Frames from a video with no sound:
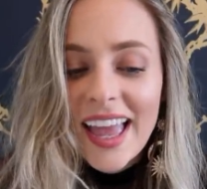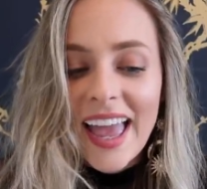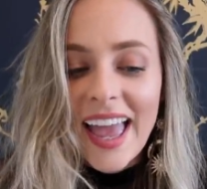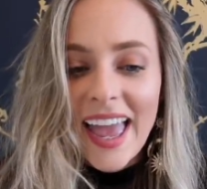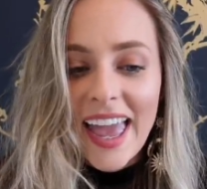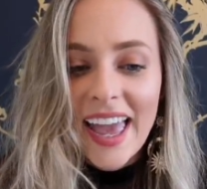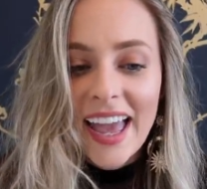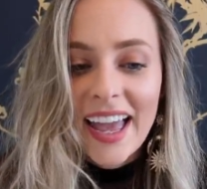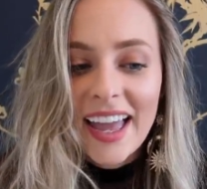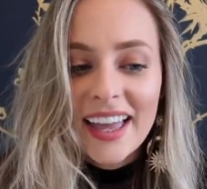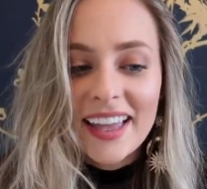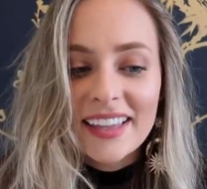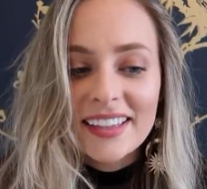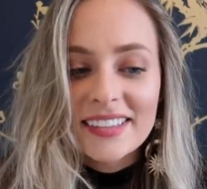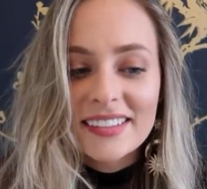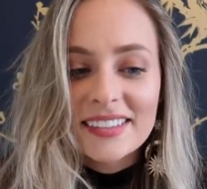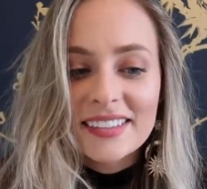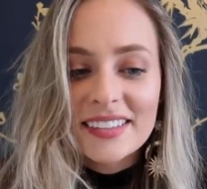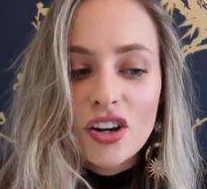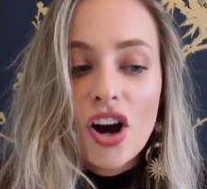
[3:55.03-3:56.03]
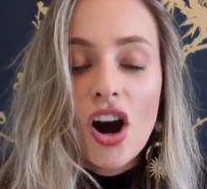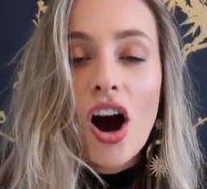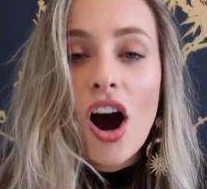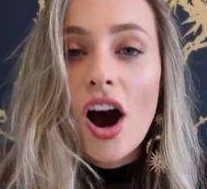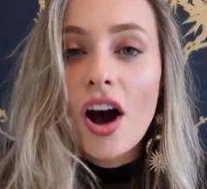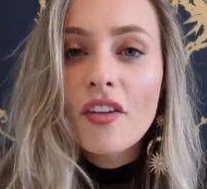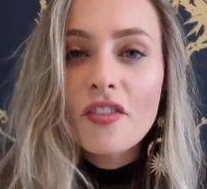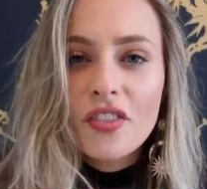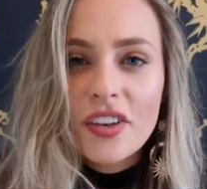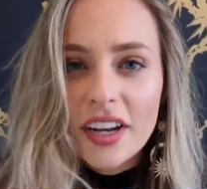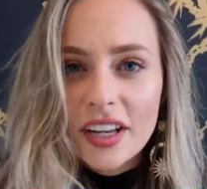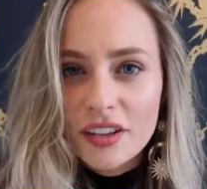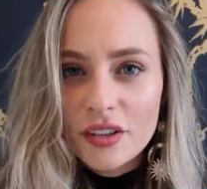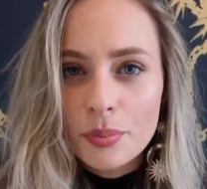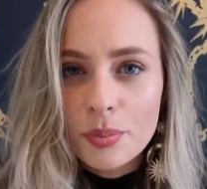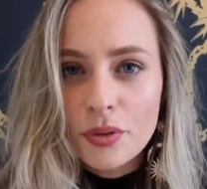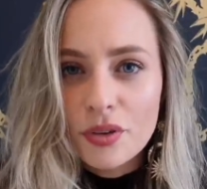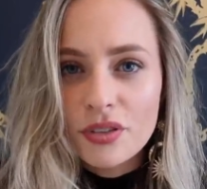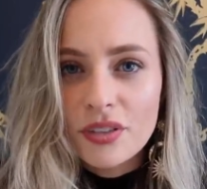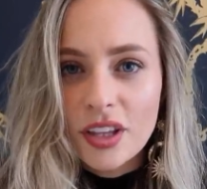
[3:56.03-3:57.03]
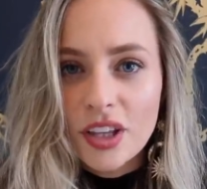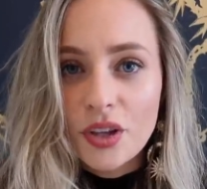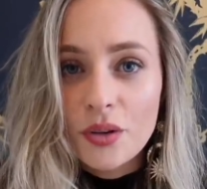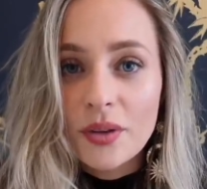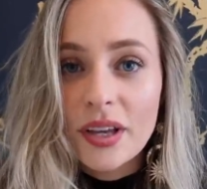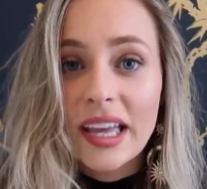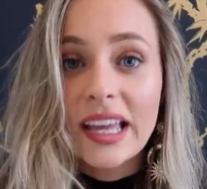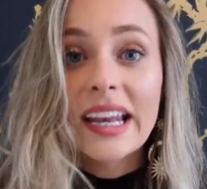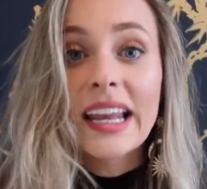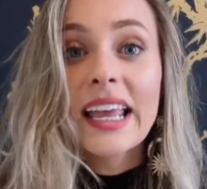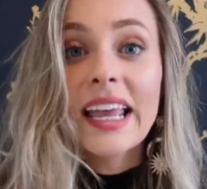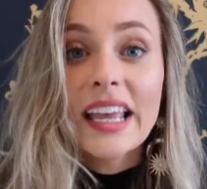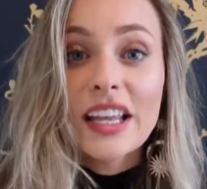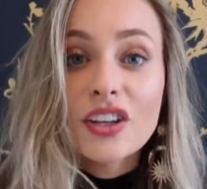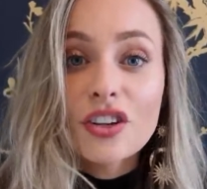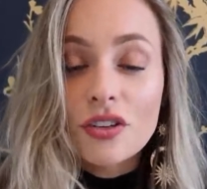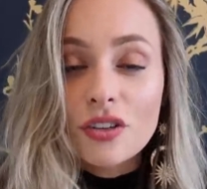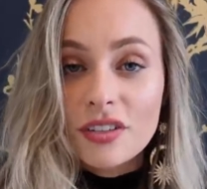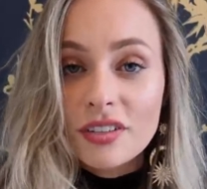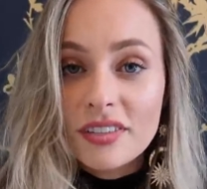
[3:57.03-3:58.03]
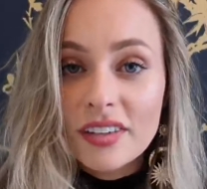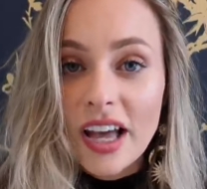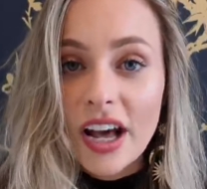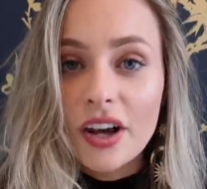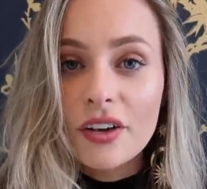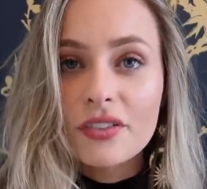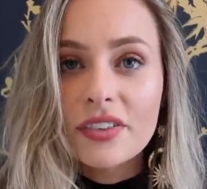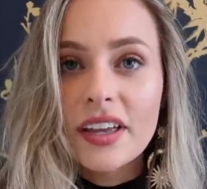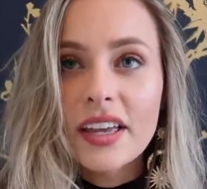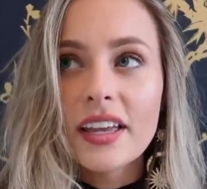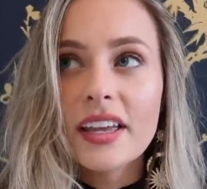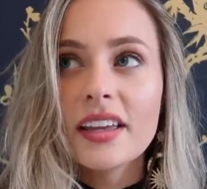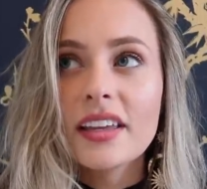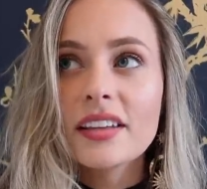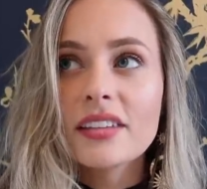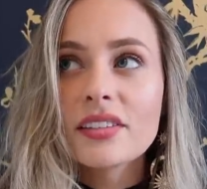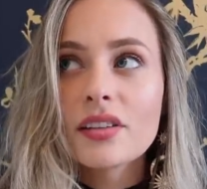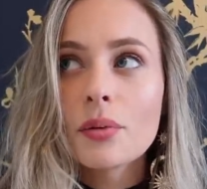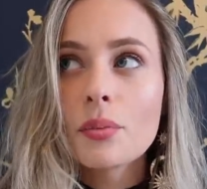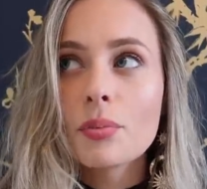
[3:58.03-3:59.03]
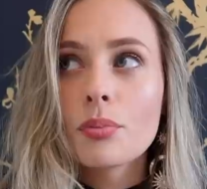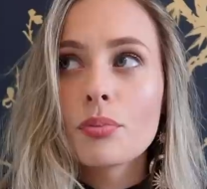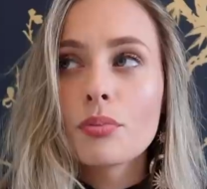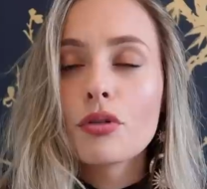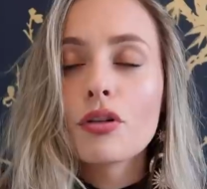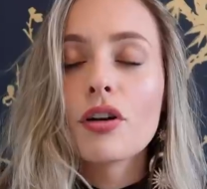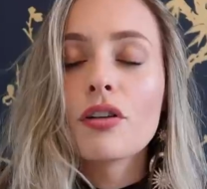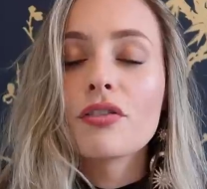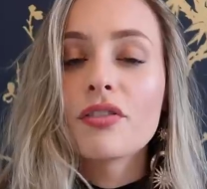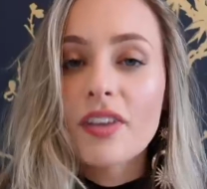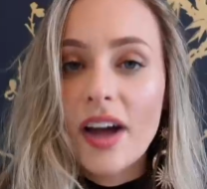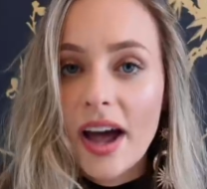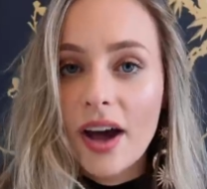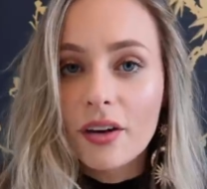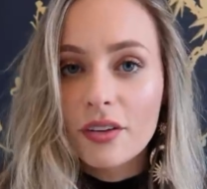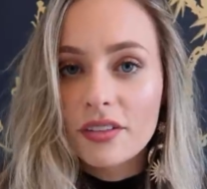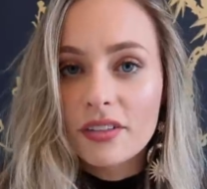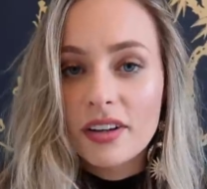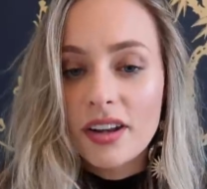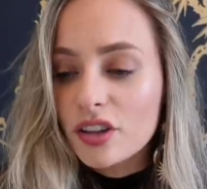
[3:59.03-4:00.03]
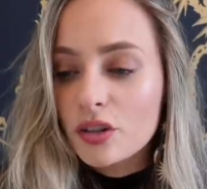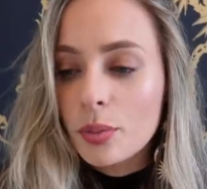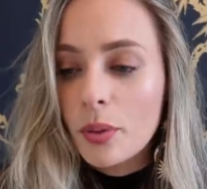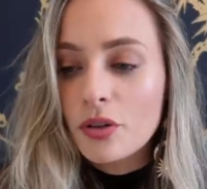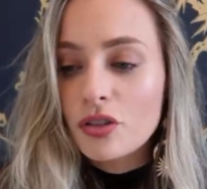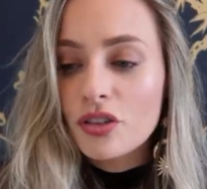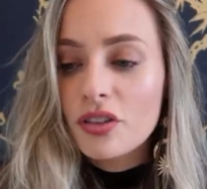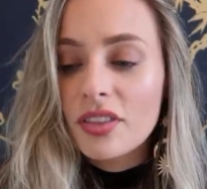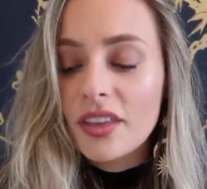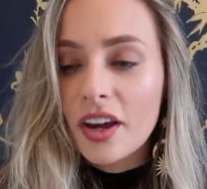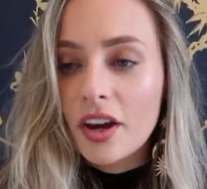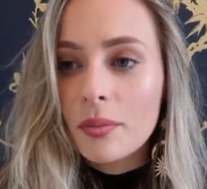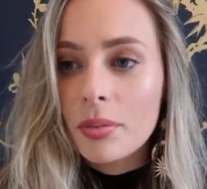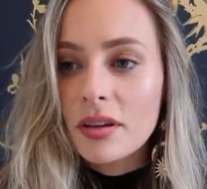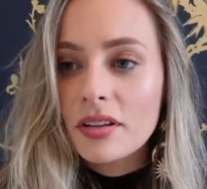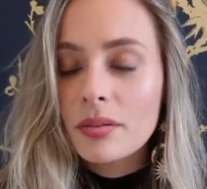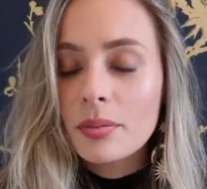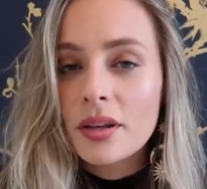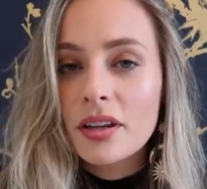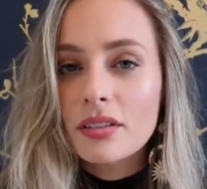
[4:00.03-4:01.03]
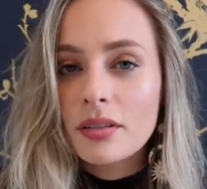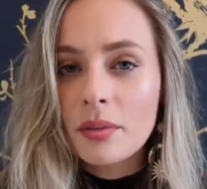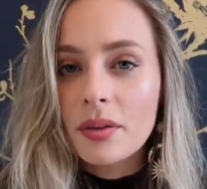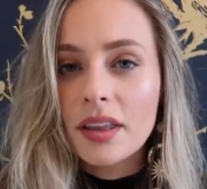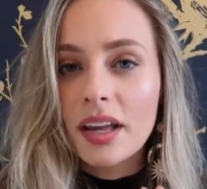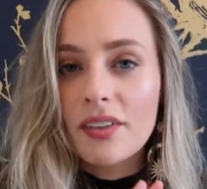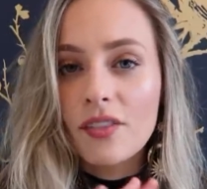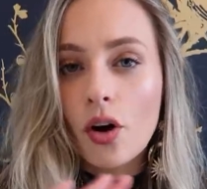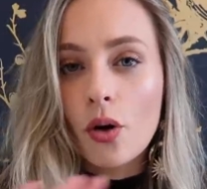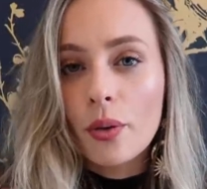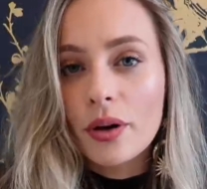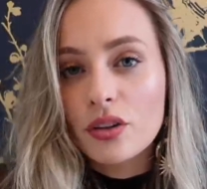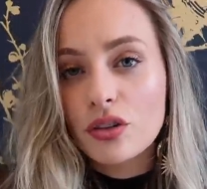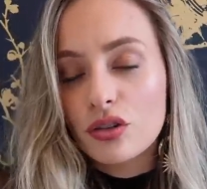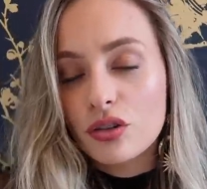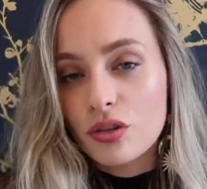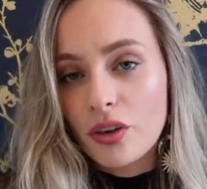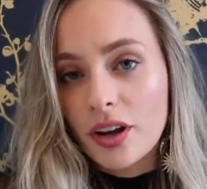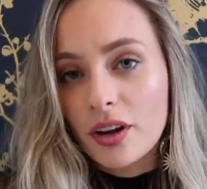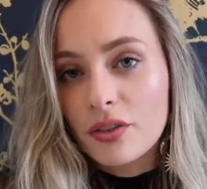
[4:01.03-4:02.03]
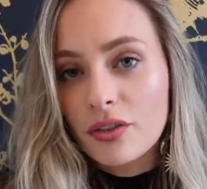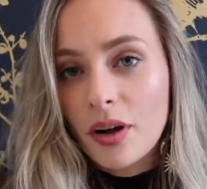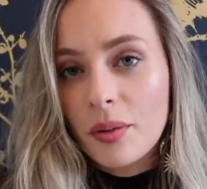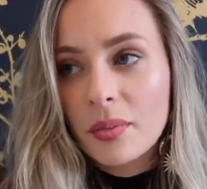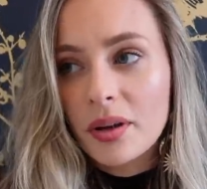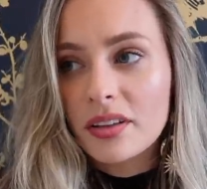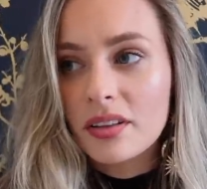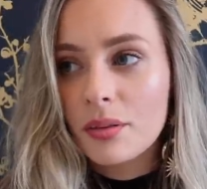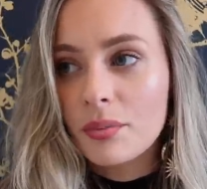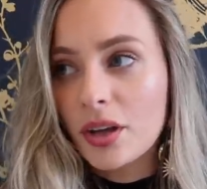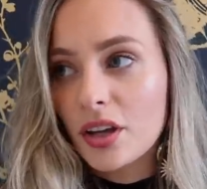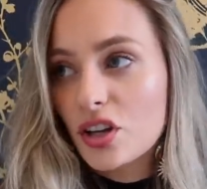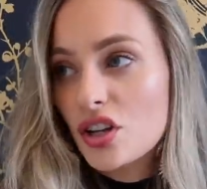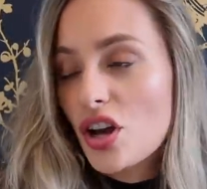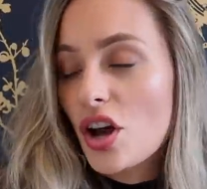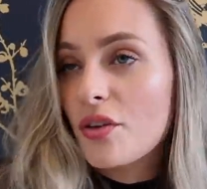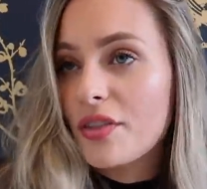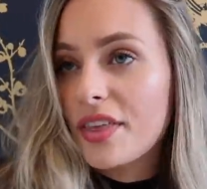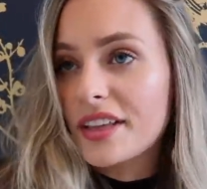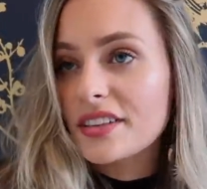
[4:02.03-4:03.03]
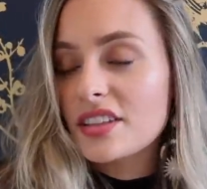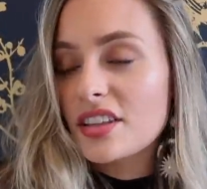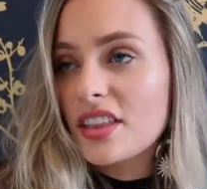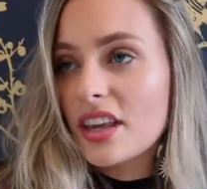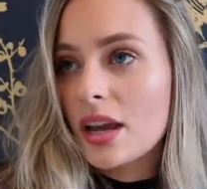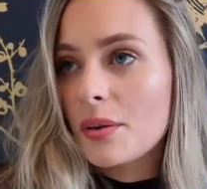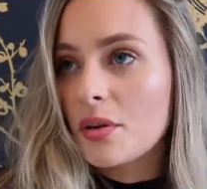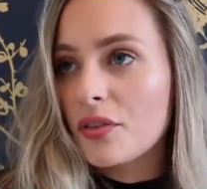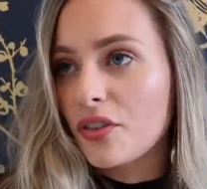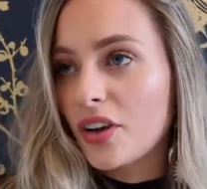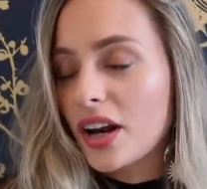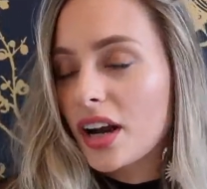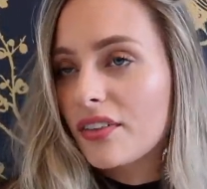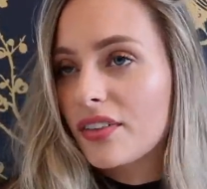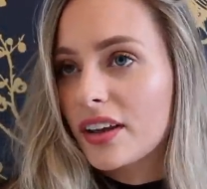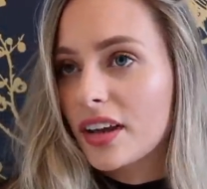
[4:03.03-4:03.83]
and confidence boost that you get in yourself is profound. Exposure therapy to me is something I've always strayed from, because I'm like, no, that's the thing I'm afraid of.